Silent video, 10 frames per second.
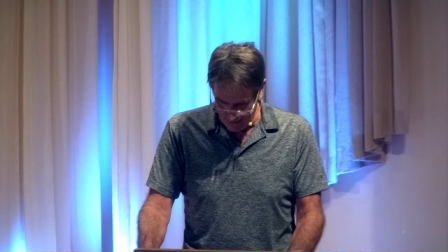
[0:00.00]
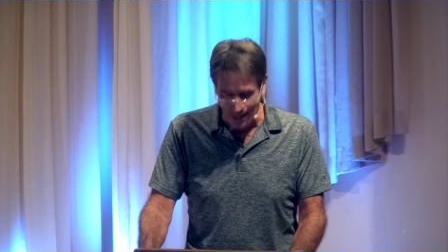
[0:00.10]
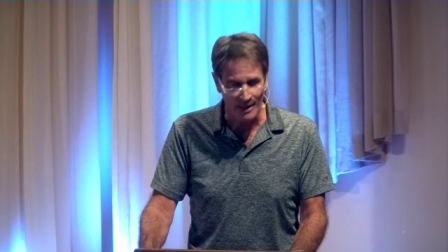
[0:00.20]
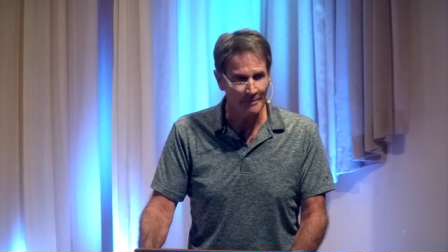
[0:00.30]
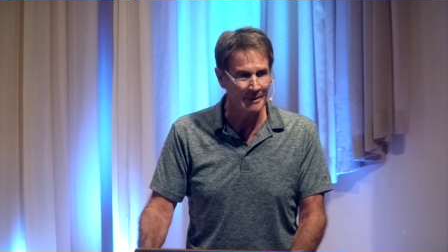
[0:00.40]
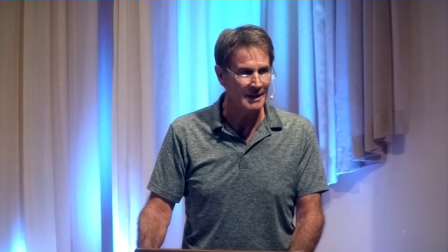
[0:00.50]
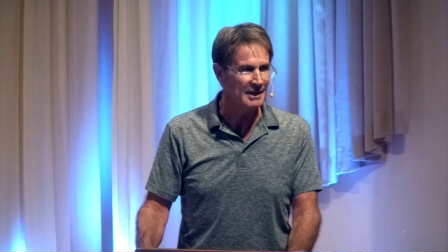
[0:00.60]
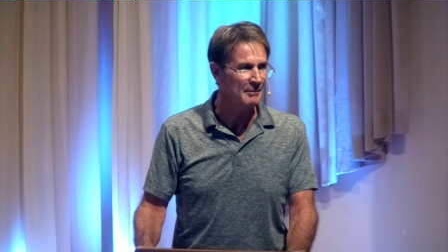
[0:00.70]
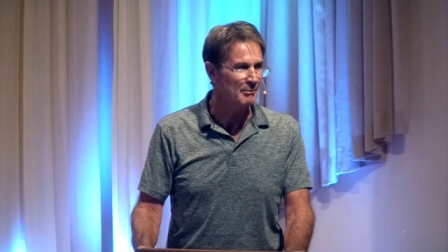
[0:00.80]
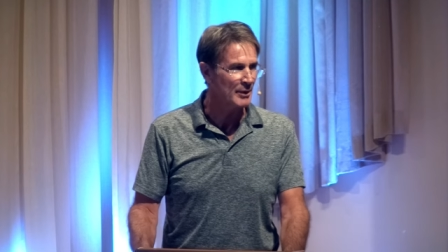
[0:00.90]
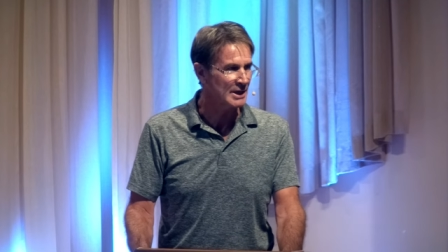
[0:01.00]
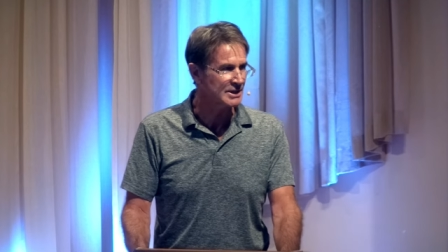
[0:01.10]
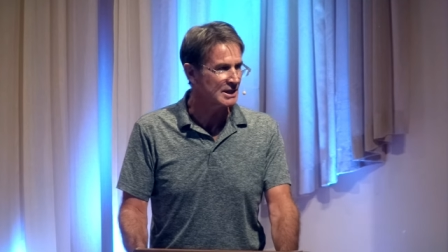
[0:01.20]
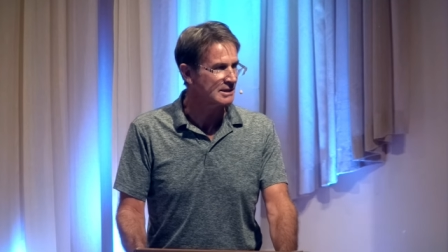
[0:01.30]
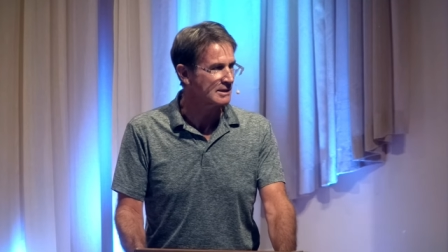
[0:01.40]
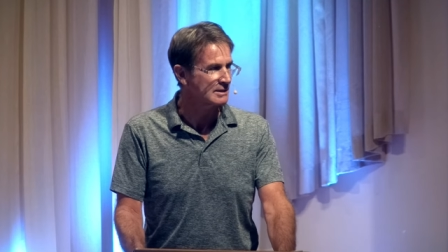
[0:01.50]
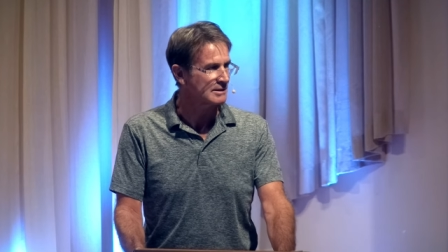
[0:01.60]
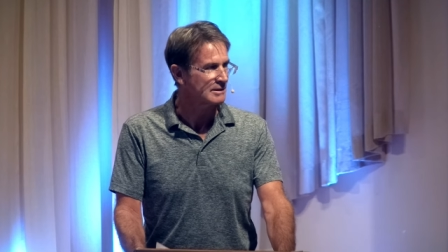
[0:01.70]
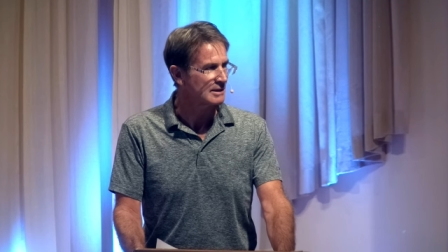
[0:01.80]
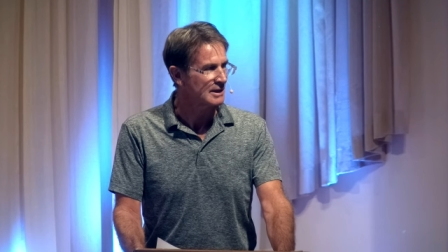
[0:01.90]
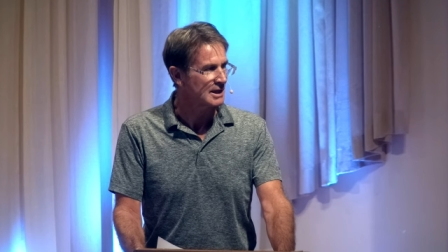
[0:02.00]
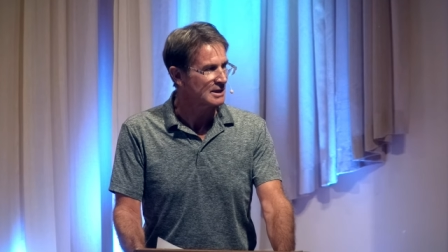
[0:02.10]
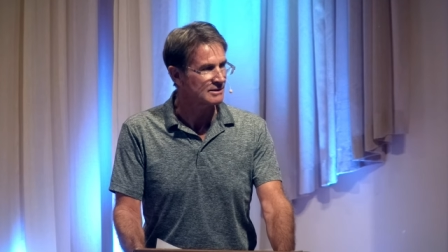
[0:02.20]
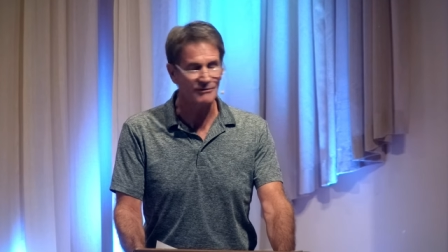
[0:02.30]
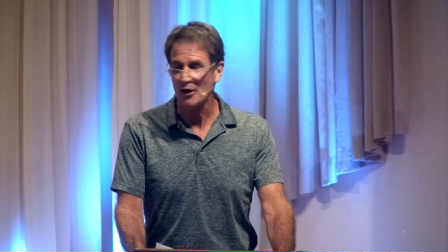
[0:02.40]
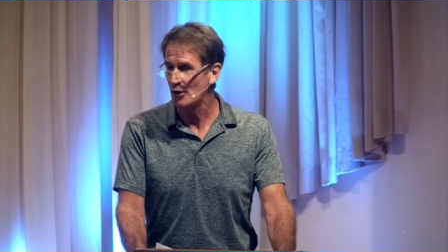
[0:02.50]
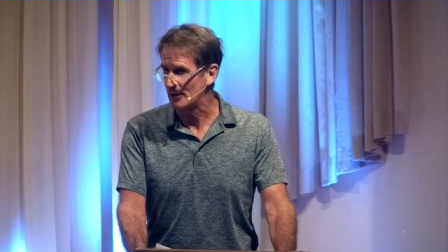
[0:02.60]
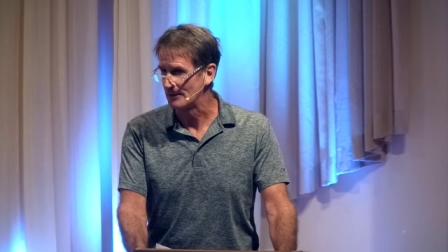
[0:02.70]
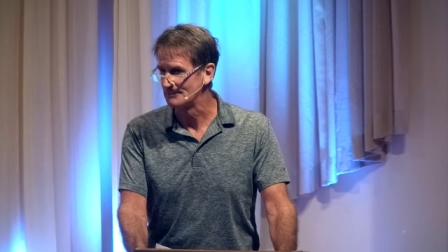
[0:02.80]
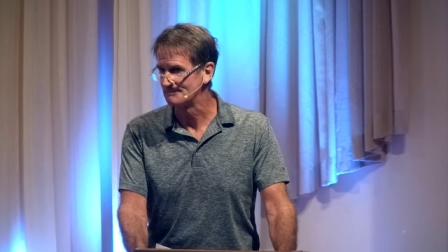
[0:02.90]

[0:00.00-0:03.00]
I'm going to be present as a father.